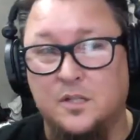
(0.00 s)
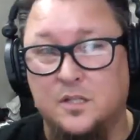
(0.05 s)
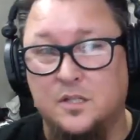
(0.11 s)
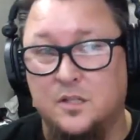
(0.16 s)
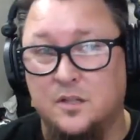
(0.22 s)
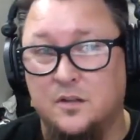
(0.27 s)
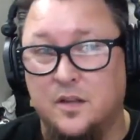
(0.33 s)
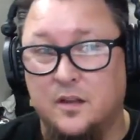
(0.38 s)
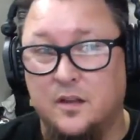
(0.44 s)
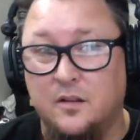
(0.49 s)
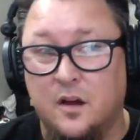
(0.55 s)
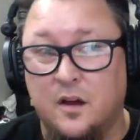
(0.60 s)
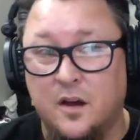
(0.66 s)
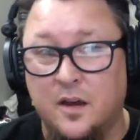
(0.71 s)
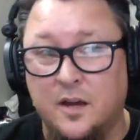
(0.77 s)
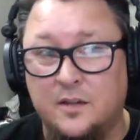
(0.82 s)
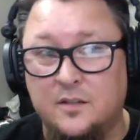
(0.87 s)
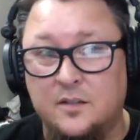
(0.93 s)
they
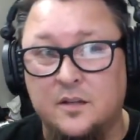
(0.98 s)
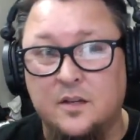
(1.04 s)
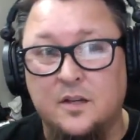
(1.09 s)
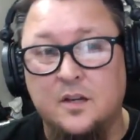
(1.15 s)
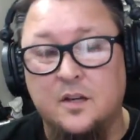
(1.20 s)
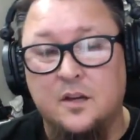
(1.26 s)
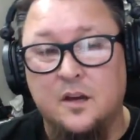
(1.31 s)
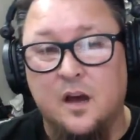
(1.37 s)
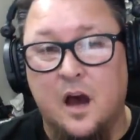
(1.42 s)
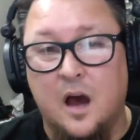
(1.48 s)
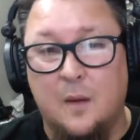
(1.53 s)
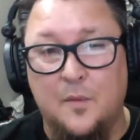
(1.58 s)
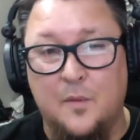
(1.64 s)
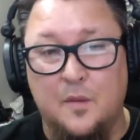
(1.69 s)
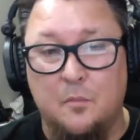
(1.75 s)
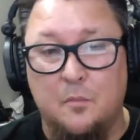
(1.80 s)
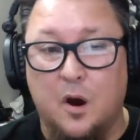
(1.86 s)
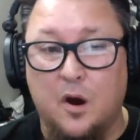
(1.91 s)
liked. And then
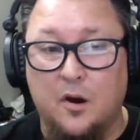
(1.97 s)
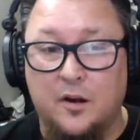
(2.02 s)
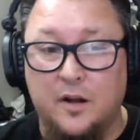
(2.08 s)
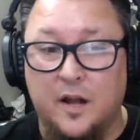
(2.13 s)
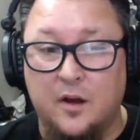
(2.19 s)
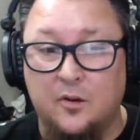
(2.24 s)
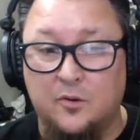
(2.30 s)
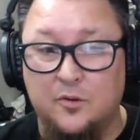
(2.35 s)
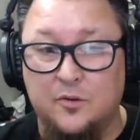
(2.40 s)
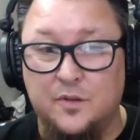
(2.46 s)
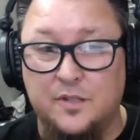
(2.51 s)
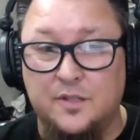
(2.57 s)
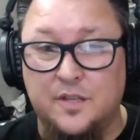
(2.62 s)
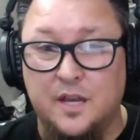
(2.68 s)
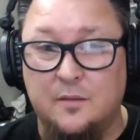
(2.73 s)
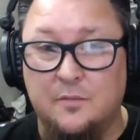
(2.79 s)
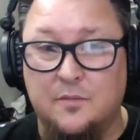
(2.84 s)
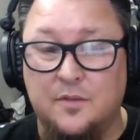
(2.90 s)
Mark and I will do the
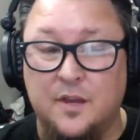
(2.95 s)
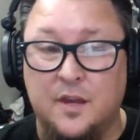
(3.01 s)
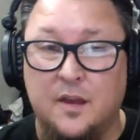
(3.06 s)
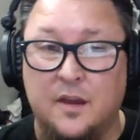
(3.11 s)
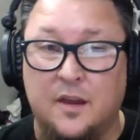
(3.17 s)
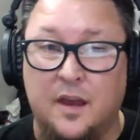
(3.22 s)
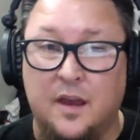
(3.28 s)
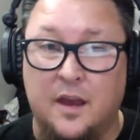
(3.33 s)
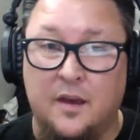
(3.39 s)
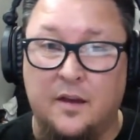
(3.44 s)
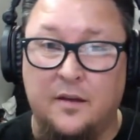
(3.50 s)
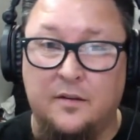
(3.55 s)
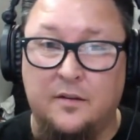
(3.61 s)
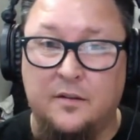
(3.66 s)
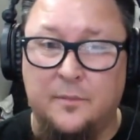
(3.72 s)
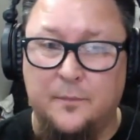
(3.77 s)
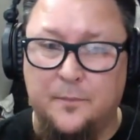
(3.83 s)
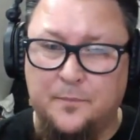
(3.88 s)
same thing. And
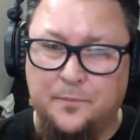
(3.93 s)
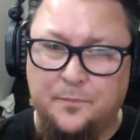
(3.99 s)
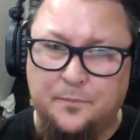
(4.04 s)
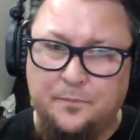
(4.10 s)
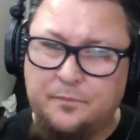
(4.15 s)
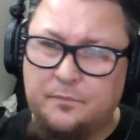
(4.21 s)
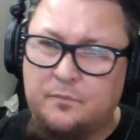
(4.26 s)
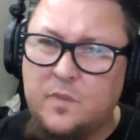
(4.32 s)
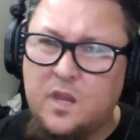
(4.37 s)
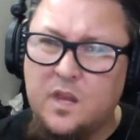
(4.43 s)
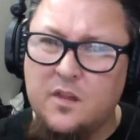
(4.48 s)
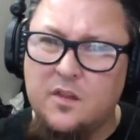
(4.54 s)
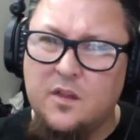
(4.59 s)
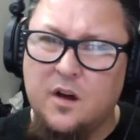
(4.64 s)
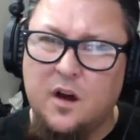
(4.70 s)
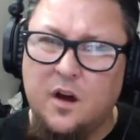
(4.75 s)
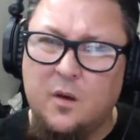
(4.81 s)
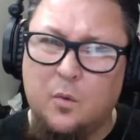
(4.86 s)

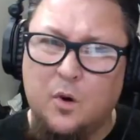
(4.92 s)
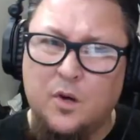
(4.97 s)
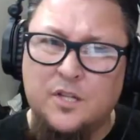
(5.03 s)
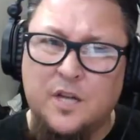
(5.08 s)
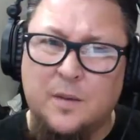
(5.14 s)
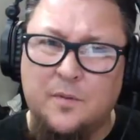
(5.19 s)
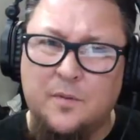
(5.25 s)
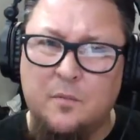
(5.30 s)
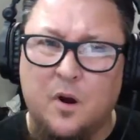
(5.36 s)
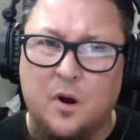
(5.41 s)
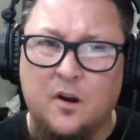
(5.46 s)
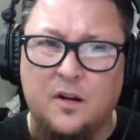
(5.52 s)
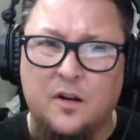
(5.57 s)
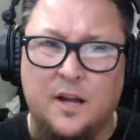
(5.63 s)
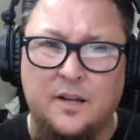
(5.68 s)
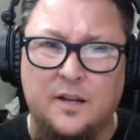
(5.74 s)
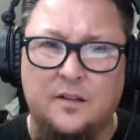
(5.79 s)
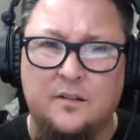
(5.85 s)
the workshop that Mark and I
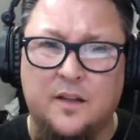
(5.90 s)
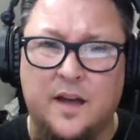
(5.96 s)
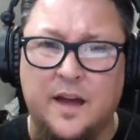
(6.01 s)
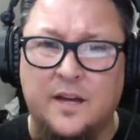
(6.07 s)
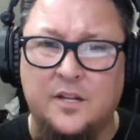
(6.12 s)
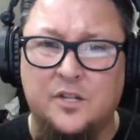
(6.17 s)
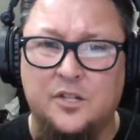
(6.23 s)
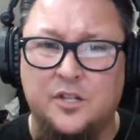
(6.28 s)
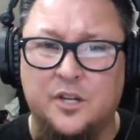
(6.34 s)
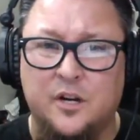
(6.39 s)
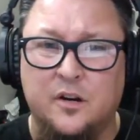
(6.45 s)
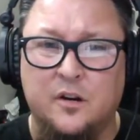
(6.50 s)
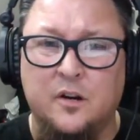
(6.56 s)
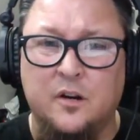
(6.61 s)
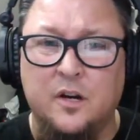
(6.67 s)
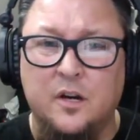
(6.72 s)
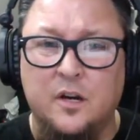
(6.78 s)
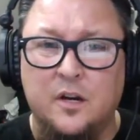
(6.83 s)
did last year,
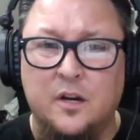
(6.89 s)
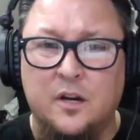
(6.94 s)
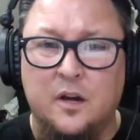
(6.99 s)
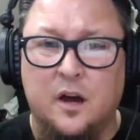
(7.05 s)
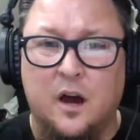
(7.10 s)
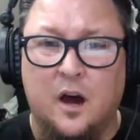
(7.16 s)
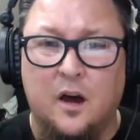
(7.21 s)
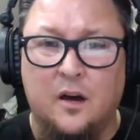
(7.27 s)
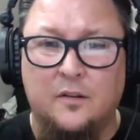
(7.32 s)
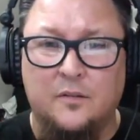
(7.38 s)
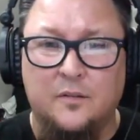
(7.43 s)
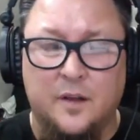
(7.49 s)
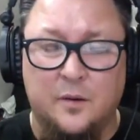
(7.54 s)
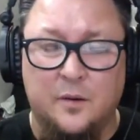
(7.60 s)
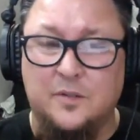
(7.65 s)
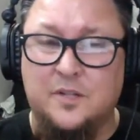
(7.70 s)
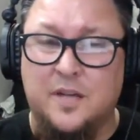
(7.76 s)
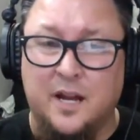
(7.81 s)
it was
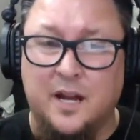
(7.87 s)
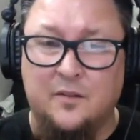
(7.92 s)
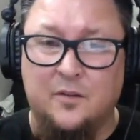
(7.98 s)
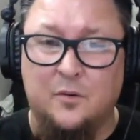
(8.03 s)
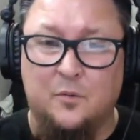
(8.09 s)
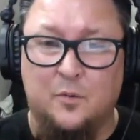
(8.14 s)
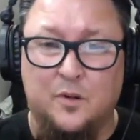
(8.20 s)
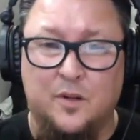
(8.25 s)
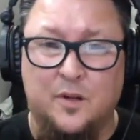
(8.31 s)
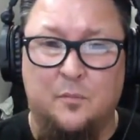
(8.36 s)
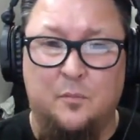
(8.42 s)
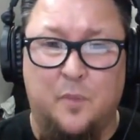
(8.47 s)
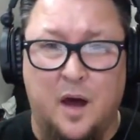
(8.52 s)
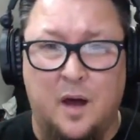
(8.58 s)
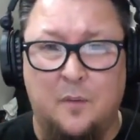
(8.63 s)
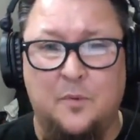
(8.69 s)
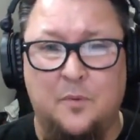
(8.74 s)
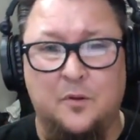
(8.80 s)
kind of a really
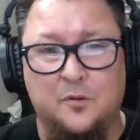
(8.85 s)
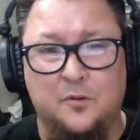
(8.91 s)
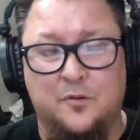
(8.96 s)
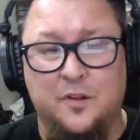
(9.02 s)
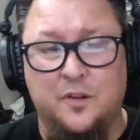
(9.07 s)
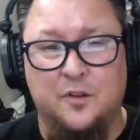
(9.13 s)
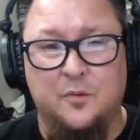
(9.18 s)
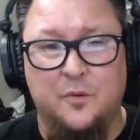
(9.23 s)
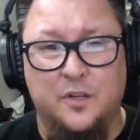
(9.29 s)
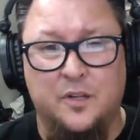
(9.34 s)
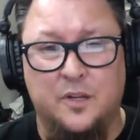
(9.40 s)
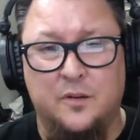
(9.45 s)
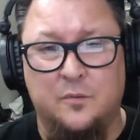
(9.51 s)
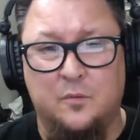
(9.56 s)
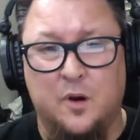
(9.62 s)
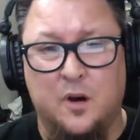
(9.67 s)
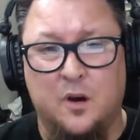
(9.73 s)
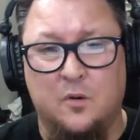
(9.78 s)
popular thing that we did
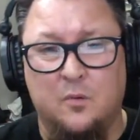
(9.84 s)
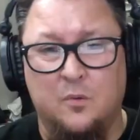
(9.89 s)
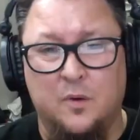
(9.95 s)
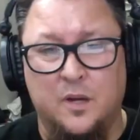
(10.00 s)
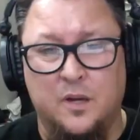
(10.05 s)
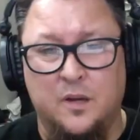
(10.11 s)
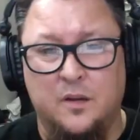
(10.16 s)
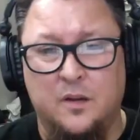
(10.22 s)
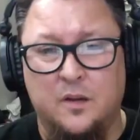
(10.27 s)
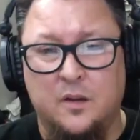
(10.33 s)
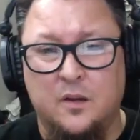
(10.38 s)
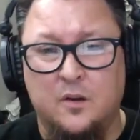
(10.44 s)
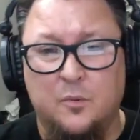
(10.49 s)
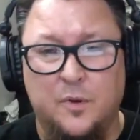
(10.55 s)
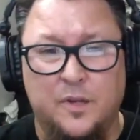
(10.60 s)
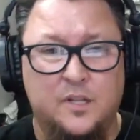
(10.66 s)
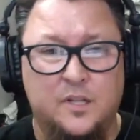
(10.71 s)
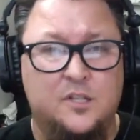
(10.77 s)
where we
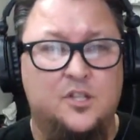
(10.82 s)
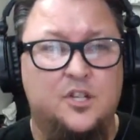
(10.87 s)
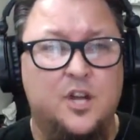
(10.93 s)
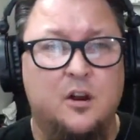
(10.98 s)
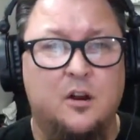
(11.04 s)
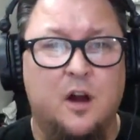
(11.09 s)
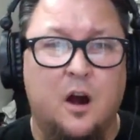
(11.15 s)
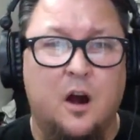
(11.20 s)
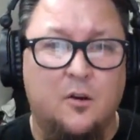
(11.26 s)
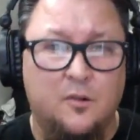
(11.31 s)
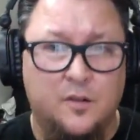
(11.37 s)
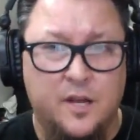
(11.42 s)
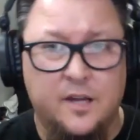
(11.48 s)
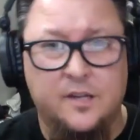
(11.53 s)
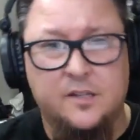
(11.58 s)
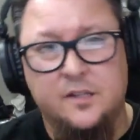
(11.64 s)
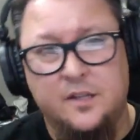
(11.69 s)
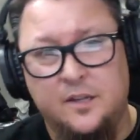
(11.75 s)
just shared our
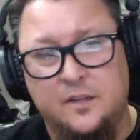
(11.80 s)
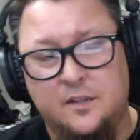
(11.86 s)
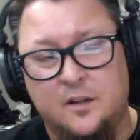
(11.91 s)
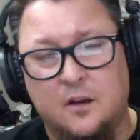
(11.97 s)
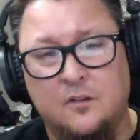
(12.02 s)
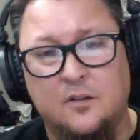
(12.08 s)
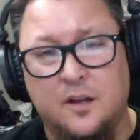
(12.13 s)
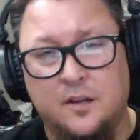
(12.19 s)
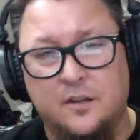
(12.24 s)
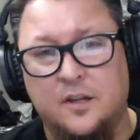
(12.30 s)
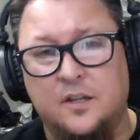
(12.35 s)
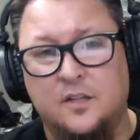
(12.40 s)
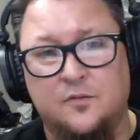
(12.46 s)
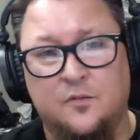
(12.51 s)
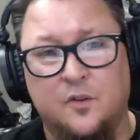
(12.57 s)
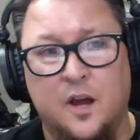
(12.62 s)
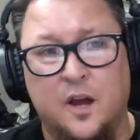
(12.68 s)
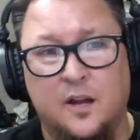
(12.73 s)
techniques for
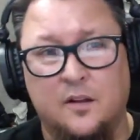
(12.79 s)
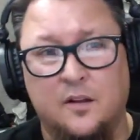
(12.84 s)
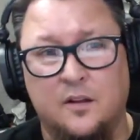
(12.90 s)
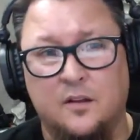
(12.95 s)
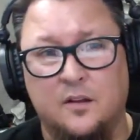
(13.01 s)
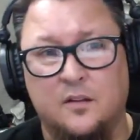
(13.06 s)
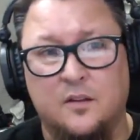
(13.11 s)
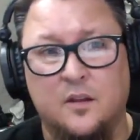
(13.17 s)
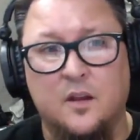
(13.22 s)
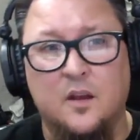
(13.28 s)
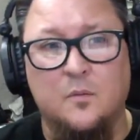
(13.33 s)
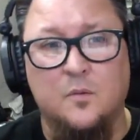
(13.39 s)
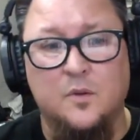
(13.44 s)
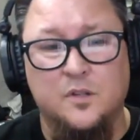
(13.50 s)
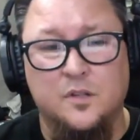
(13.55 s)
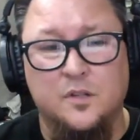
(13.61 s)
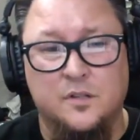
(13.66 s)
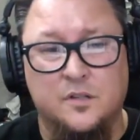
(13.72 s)
editing the
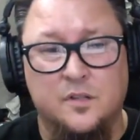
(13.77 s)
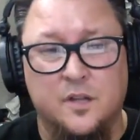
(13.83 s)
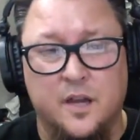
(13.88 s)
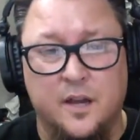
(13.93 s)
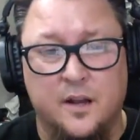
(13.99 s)
images. And